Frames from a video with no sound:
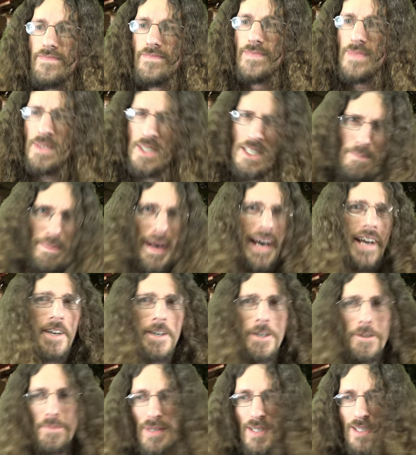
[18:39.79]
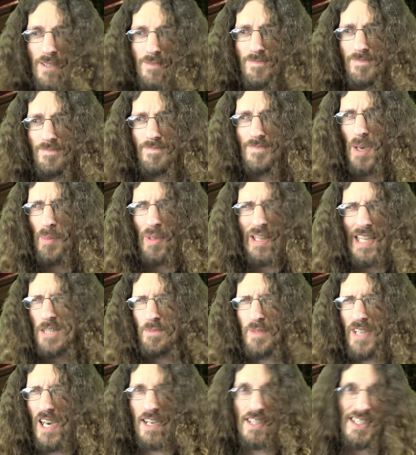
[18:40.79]
It's better, but, I mean, let's
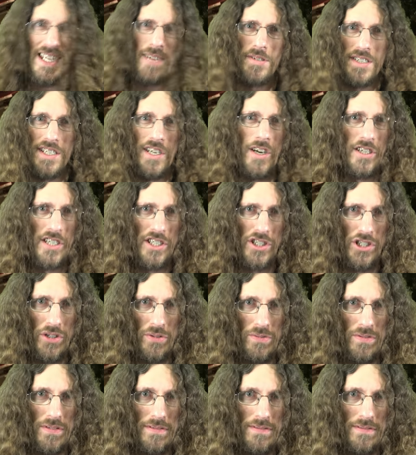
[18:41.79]
be honest, that wasn't hard to do.